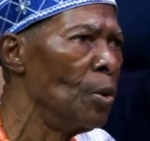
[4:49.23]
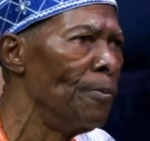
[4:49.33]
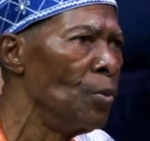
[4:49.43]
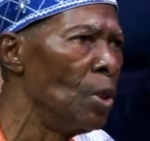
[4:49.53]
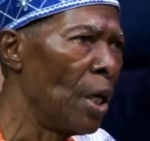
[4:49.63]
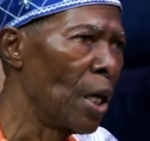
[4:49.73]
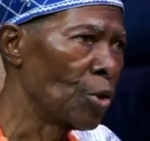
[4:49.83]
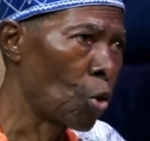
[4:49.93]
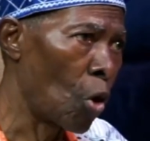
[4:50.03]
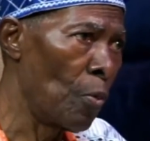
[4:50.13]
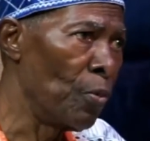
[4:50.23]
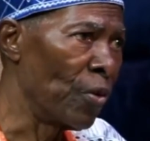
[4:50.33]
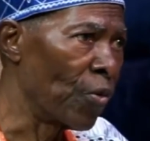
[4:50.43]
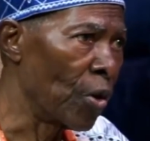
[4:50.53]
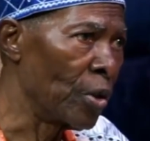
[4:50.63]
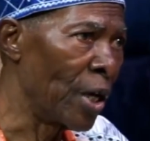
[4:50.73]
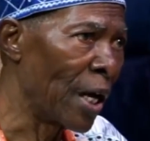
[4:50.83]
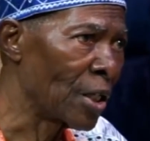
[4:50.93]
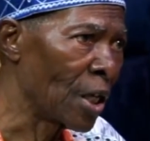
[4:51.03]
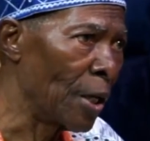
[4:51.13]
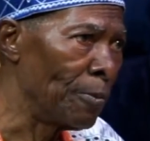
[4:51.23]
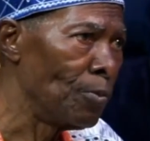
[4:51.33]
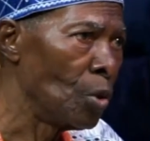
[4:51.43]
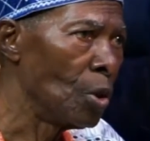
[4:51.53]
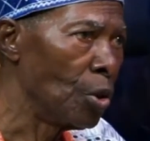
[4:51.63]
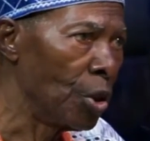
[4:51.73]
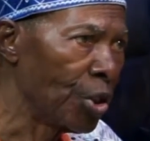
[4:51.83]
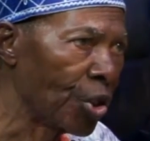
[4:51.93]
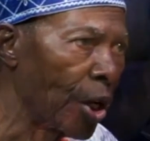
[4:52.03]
He has come before that time, this time.